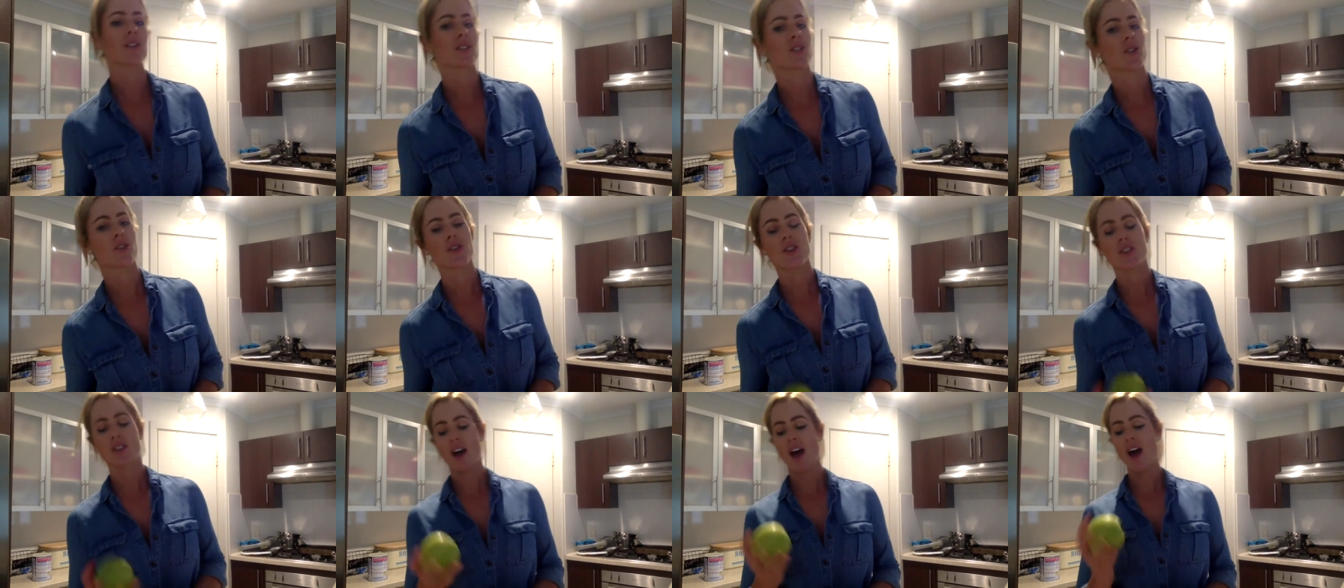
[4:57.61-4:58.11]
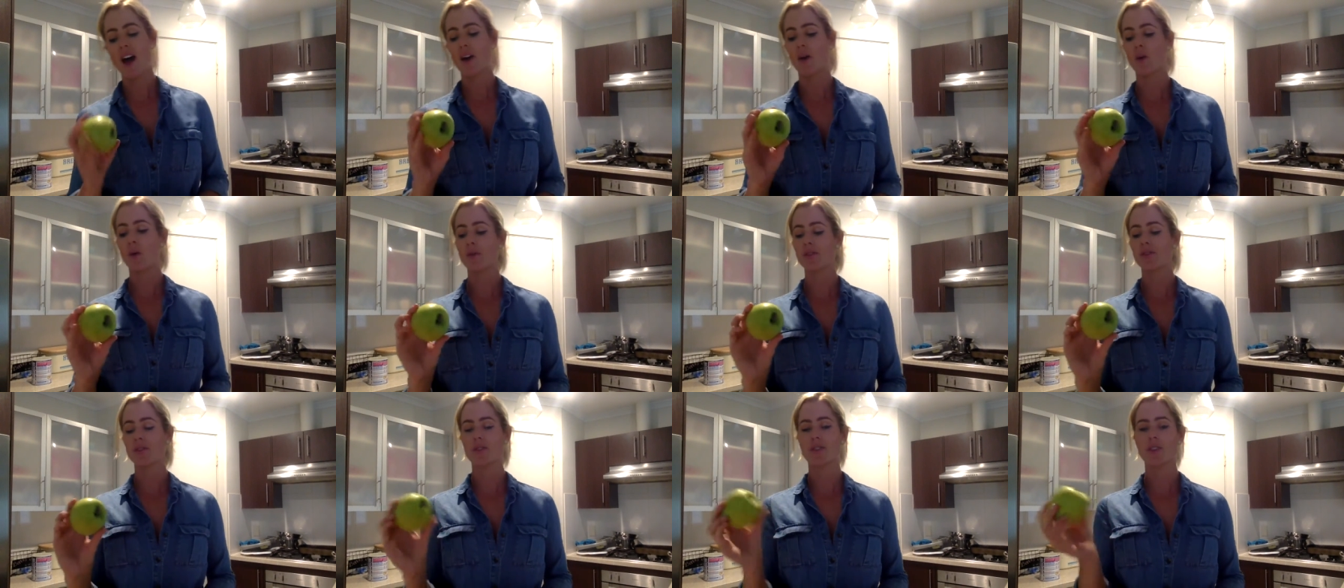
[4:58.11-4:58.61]
So you can add
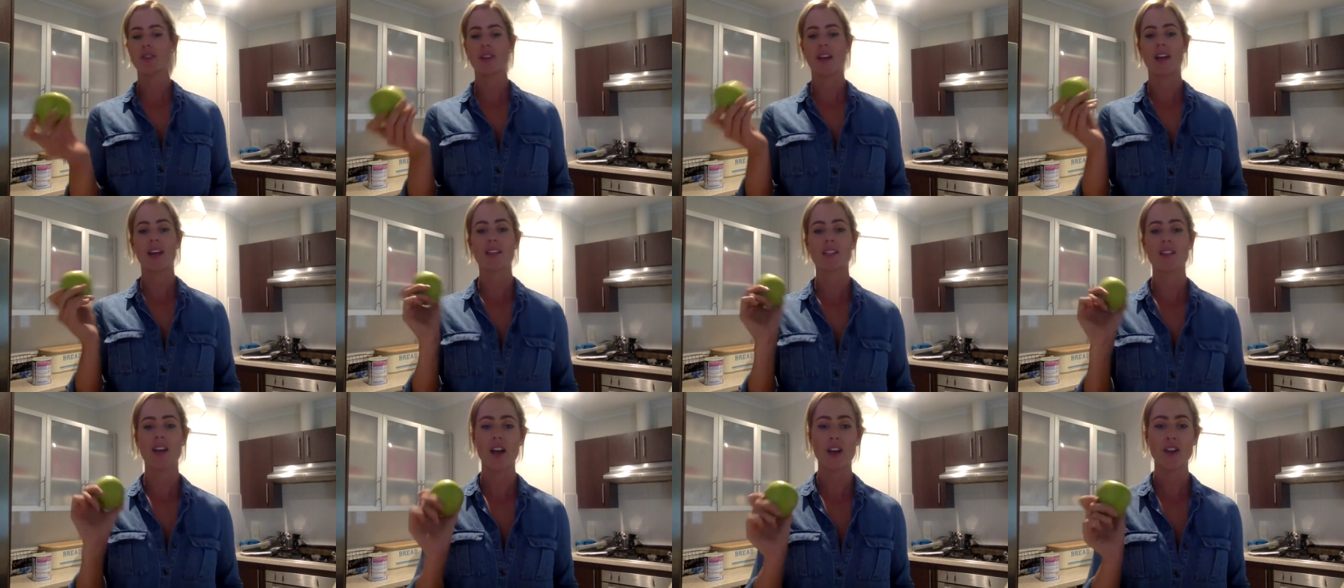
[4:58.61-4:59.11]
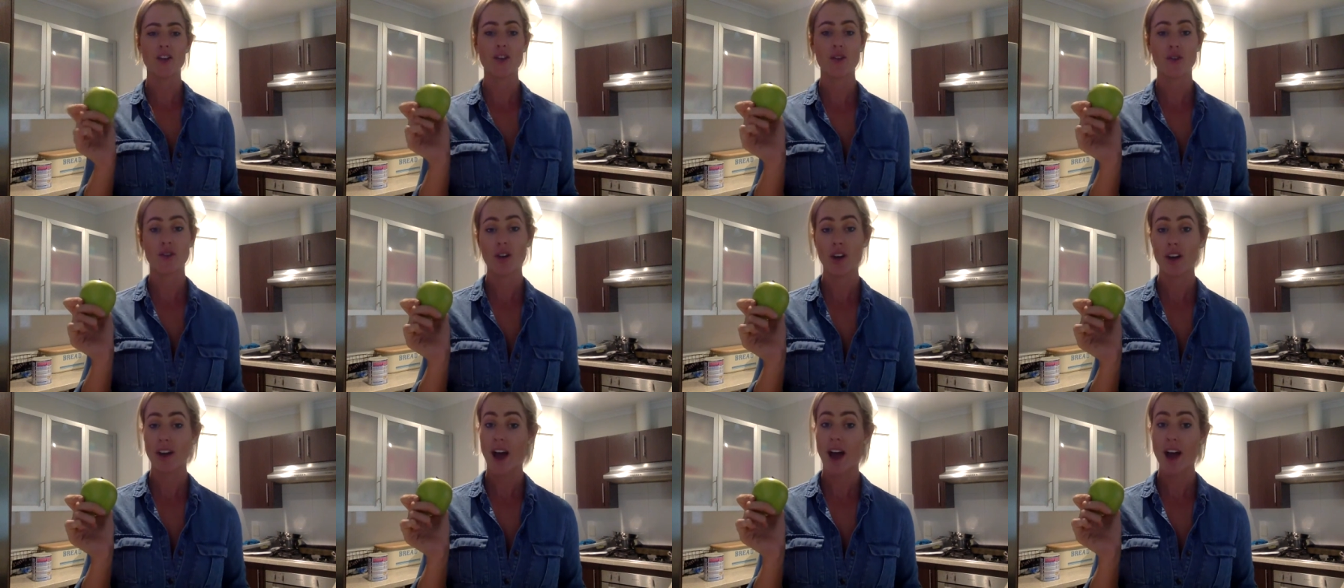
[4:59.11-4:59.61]
all sorts of things, like you
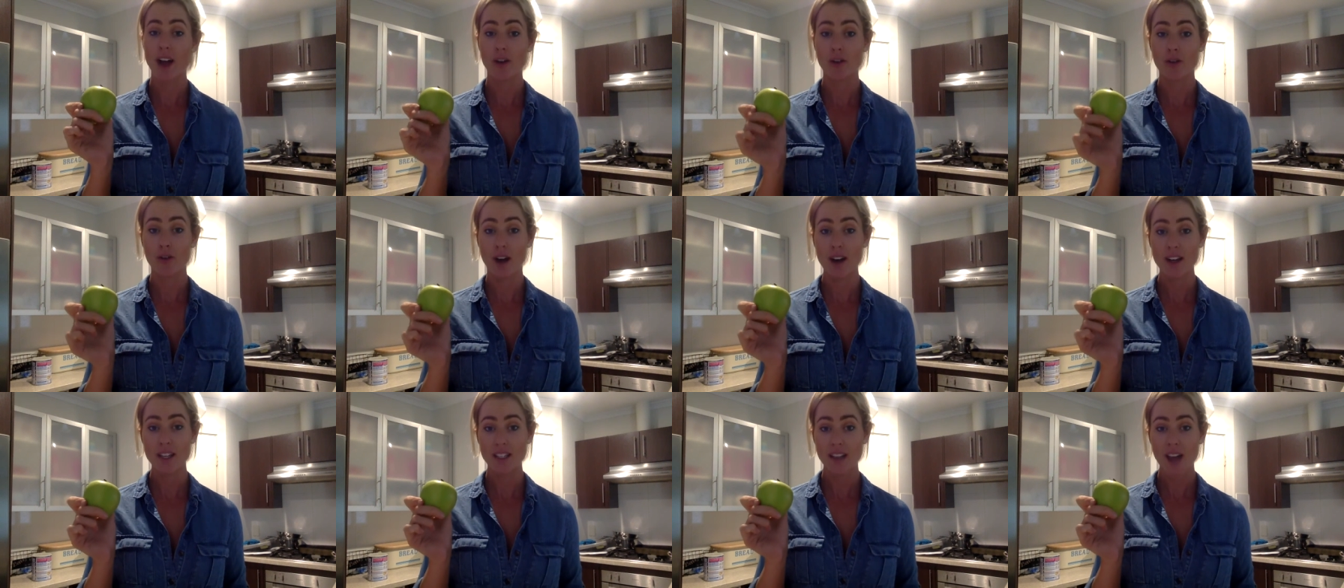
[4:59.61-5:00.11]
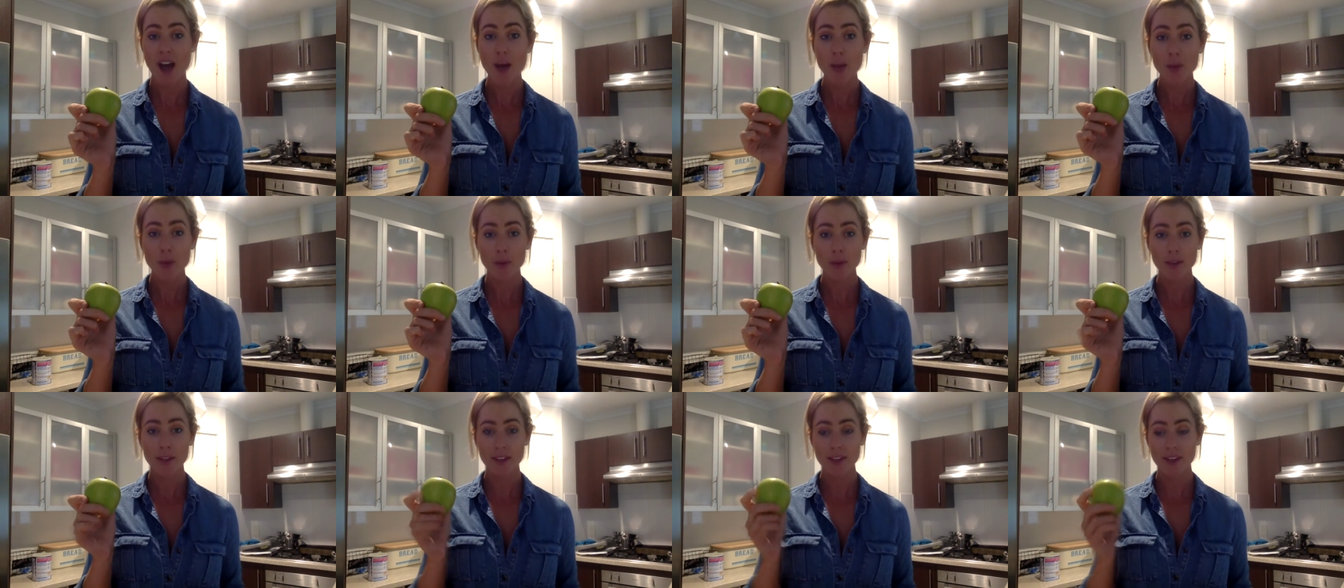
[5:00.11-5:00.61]
could add grated
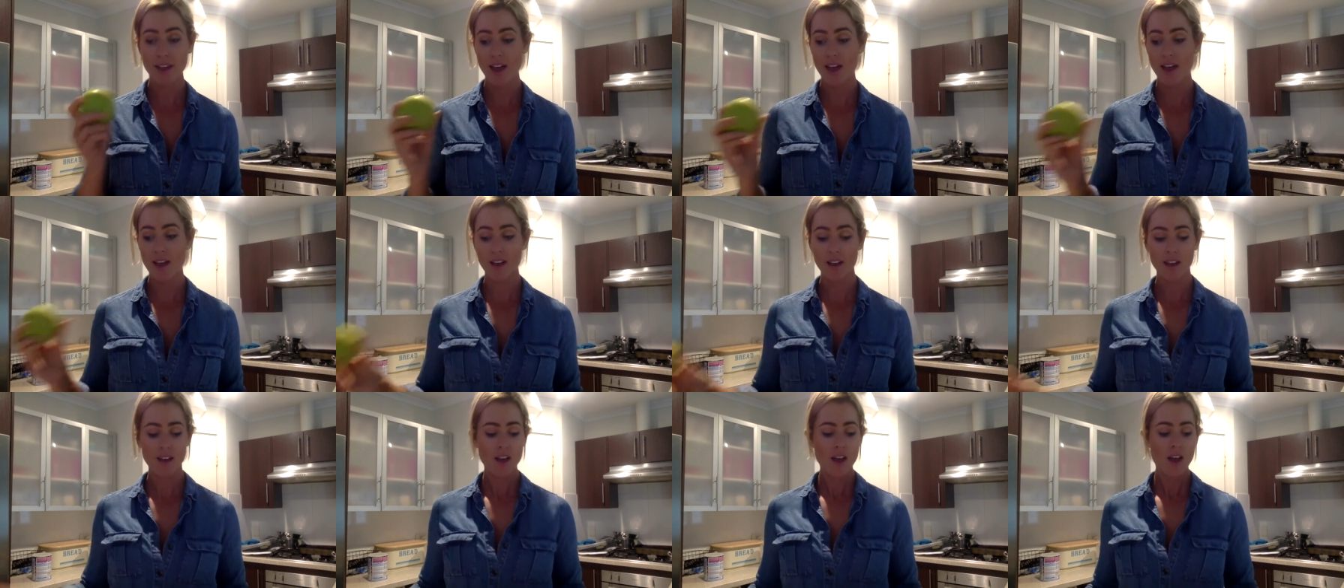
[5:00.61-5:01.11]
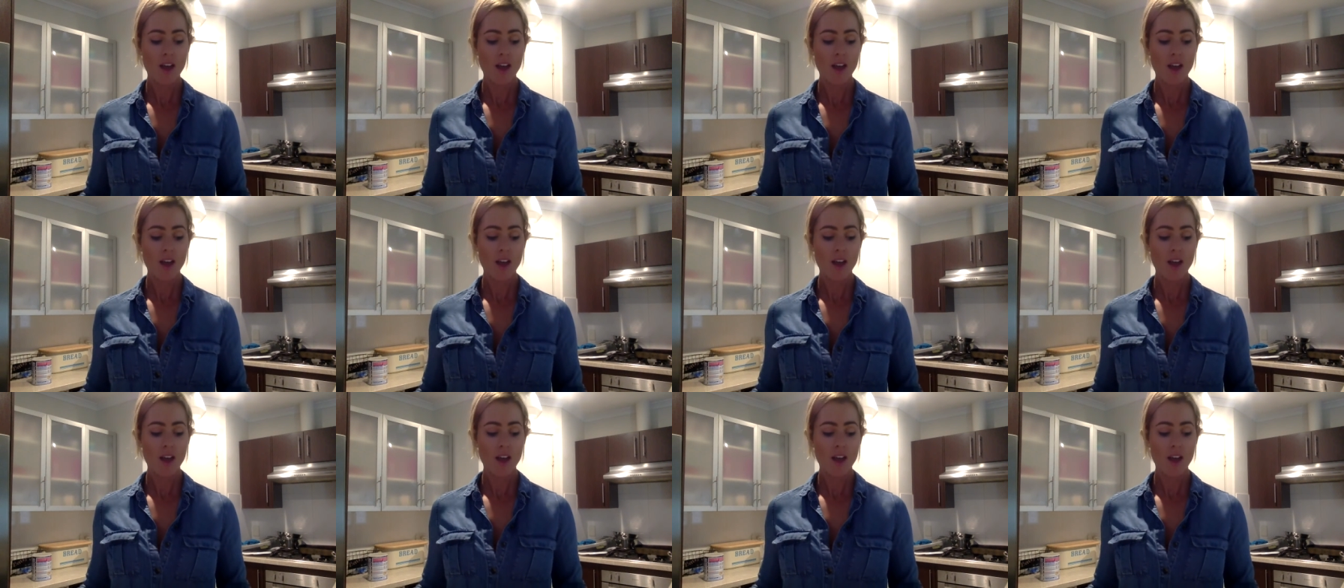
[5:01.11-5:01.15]
apple in there,